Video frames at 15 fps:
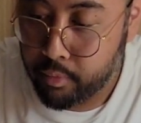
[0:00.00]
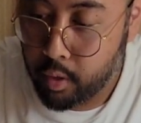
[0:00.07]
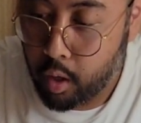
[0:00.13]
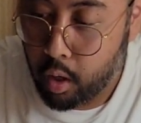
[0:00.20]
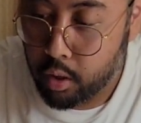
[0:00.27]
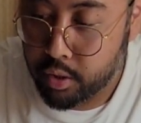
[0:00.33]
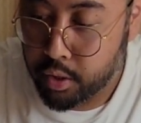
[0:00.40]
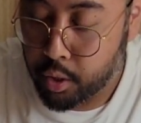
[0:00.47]

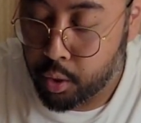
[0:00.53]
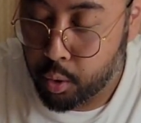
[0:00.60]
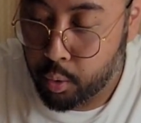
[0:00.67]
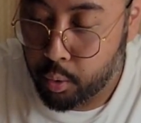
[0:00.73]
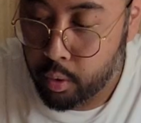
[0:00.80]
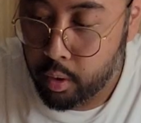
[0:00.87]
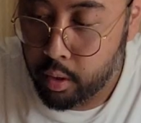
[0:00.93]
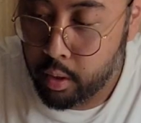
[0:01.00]

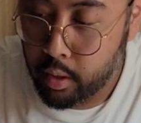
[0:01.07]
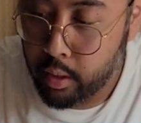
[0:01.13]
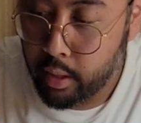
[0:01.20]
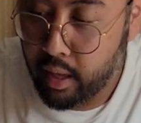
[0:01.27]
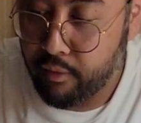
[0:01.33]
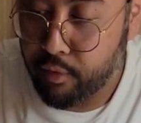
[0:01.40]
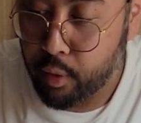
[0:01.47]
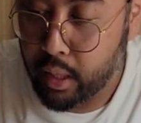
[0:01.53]
Also,
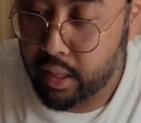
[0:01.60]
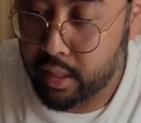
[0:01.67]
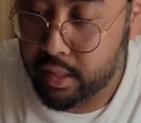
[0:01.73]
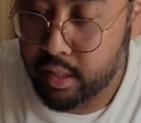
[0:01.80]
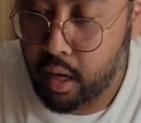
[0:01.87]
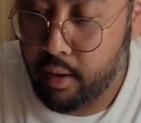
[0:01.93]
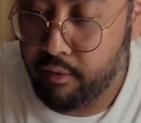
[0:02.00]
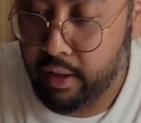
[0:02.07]
if you get
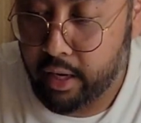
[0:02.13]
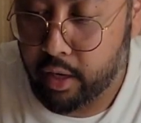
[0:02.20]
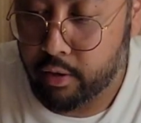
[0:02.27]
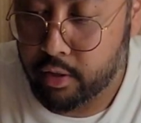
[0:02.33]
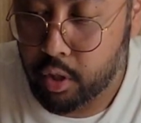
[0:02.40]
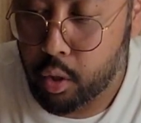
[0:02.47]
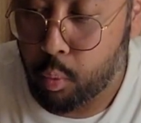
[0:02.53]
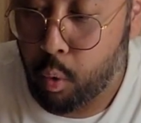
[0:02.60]
this off like your
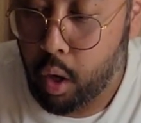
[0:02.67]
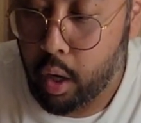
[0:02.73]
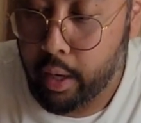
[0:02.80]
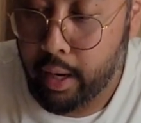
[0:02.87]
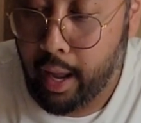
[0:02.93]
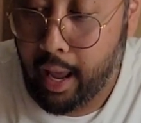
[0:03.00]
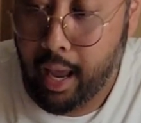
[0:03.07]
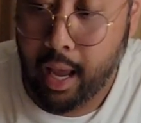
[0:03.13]
turn 1
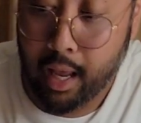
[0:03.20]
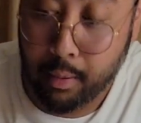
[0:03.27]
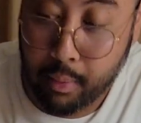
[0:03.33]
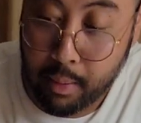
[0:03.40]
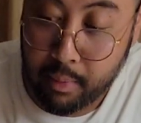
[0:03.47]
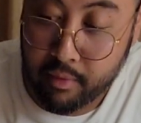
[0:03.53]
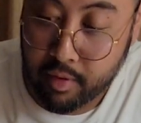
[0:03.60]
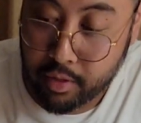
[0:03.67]
and
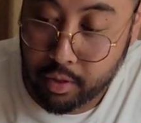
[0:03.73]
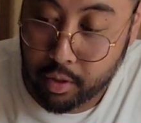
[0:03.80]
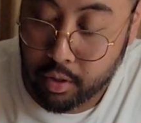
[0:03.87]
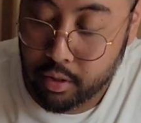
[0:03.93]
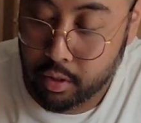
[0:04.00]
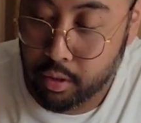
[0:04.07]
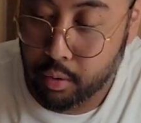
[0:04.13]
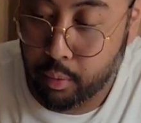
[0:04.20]
maybe even turn
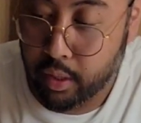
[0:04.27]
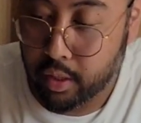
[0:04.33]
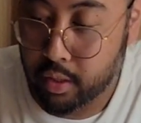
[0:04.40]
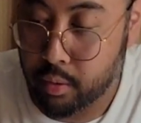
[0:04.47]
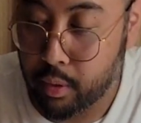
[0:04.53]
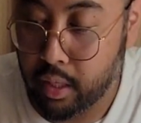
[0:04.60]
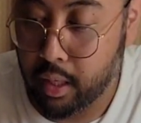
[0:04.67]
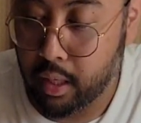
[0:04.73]
2 when you're
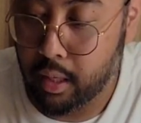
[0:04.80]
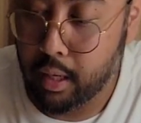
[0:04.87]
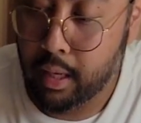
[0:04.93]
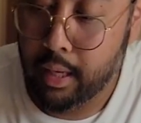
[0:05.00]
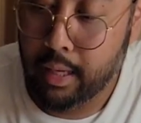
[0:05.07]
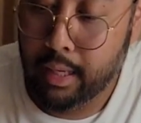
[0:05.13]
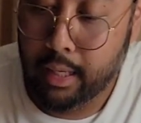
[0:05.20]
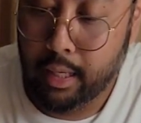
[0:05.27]
swinging,
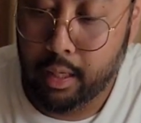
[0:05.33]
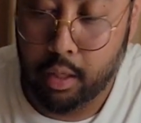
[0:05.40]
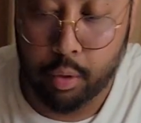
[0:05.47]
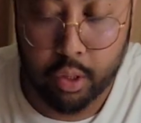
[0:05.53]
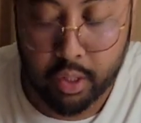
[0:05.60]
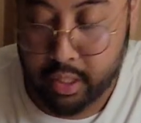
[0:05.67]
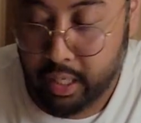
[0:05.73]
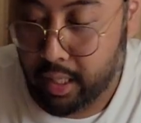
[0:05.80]
you
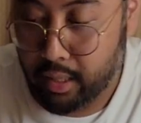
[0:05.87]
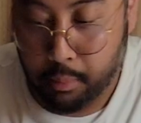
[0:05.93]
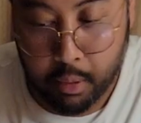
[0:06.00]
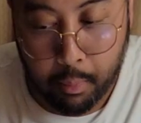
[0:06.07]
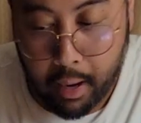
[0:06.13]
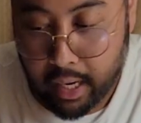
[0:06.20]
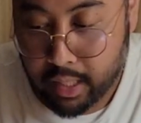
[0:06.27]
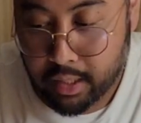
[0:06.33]
just get them to
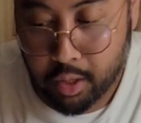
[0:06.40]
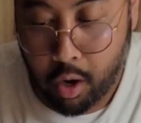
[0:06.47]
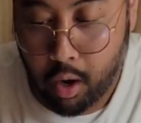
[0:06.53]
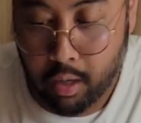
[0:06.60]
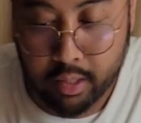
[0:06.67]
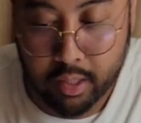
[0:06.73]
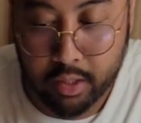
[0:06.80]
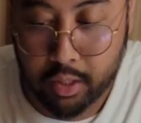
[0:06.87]
minus
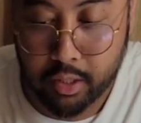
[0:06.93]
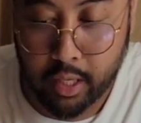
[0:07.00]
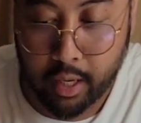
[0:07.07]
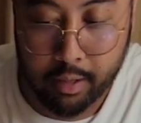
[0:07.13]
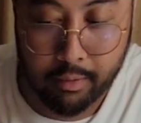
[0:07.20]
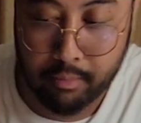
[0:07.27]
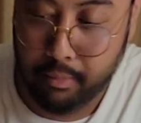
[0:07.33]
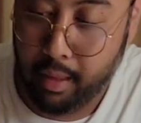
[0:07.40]
cards. It's just like
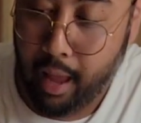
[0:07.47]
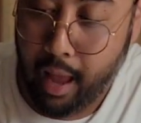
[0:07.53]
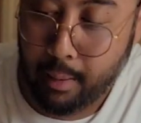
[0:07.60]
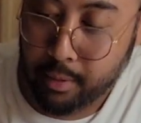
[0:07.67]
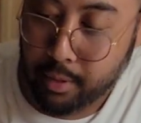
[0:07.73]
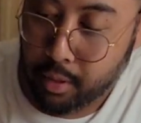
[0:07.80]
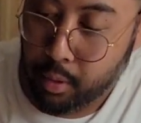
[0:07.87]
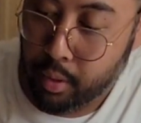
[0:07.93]

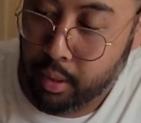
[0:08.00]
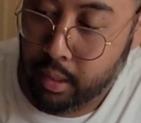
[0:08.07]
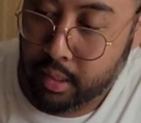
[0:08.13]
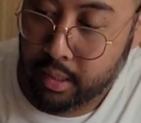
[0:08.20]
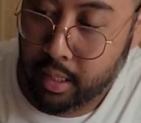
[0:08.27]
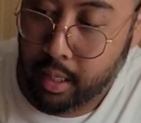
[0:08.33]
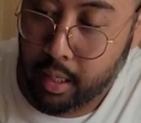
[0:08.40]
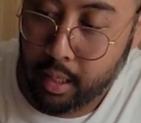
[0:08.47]
absolutely
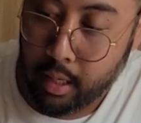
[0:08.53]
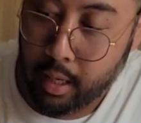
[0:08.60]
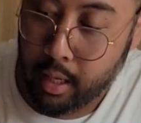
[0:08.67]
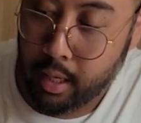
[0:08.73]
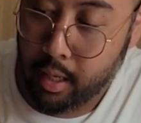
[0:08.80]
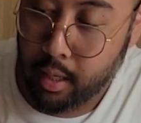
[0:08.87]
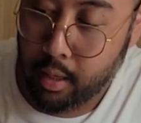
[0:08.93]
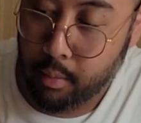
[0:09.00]
insane.
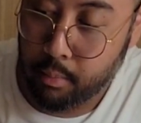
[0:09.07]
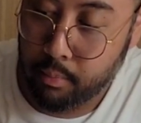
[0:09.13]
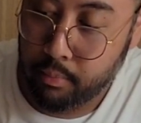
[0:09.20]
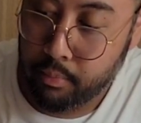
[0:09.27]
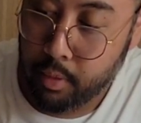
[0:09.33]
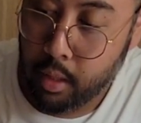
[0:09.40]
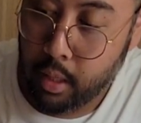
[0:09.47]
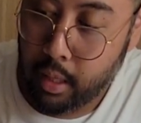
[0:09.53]

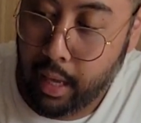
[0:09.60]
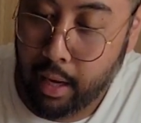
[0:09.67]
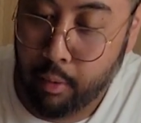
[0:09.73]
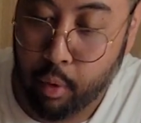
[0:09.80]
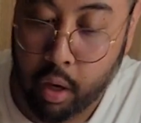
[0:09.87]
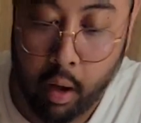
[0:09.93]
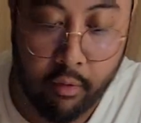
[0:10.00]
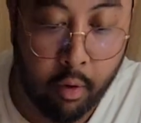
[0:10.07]
And
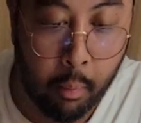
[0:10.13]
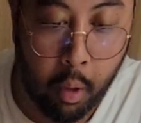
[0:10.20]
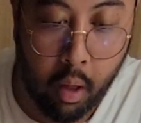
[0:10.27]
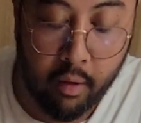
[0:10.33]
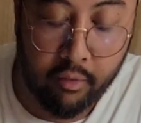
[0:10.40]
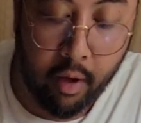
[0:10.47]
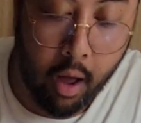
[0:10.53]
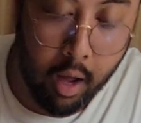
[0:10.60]
recoverable
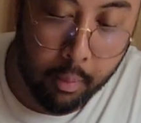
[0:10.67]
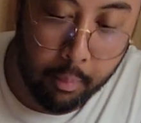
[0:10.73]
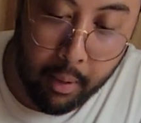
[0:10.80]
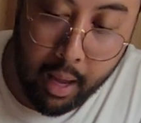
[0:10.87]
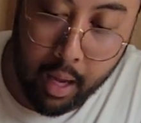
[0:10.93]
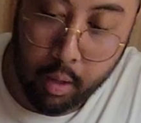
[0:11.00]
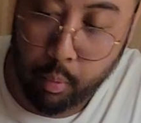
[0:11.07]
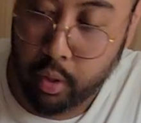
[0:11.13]
off
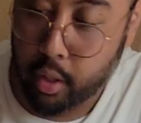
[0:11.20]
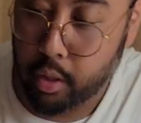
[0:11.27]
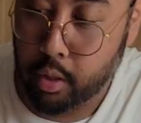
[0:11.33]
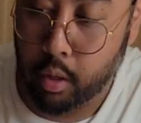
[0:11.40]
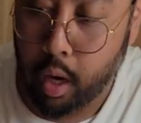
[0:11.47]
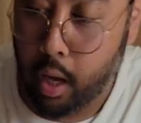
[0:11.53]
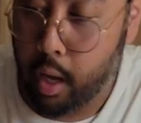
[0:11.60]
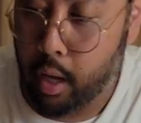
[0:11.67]
Hogback when
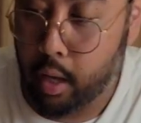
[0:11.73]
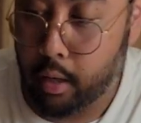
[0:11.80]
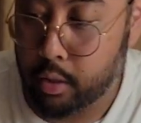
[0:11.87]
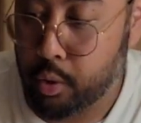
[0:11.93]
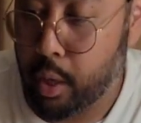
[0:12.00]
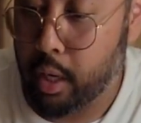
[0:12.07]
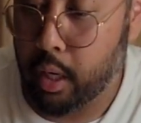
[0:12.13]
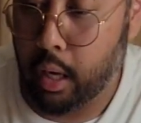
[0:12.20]
you're
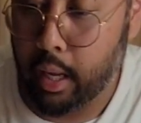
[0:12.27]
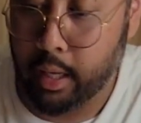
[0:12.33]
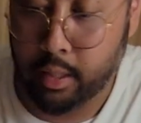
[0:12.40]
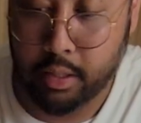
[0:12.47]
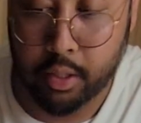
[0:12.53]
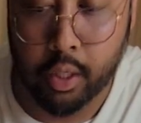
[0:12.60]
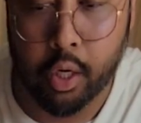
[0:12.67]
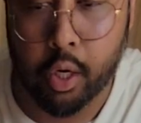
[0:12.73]
trying to like
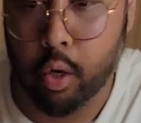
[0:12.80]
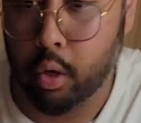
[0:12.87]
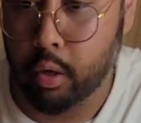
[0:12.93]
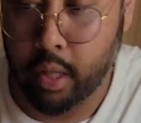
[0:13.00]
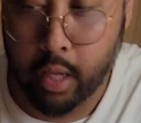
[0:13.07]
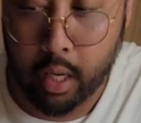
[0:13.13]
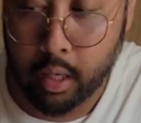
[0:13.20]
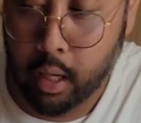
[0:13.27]
secure
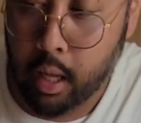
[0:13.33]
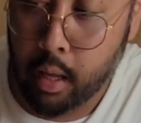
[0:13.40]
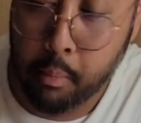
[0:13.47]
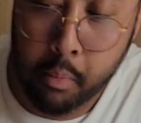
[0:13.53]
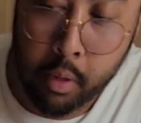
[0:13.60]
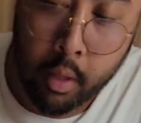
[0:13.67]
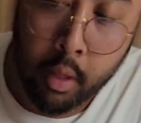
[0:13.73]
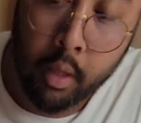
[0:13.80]
the end
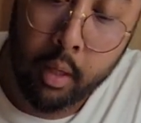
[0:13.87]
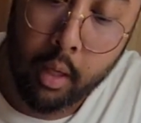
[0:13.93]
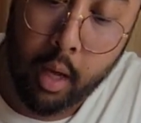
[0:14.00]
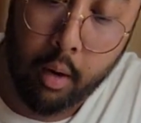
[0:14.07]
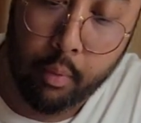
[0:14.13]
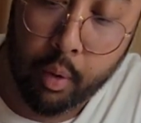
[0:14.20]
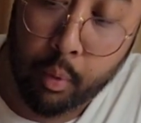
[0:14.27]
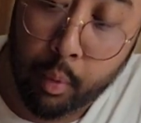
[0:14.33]
game.
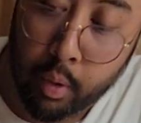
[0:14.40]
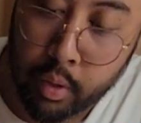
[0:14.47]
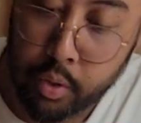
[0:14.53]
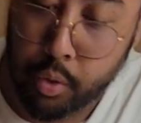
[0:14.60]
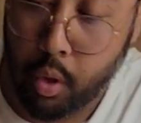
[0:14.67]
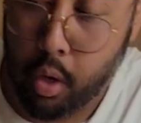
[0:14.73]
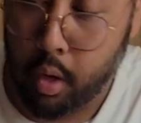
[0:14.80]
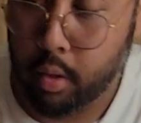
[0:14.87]
Really, really
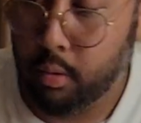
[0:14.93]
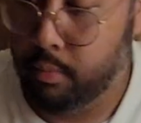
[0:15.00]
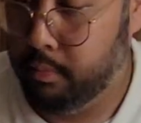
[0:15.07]
strong.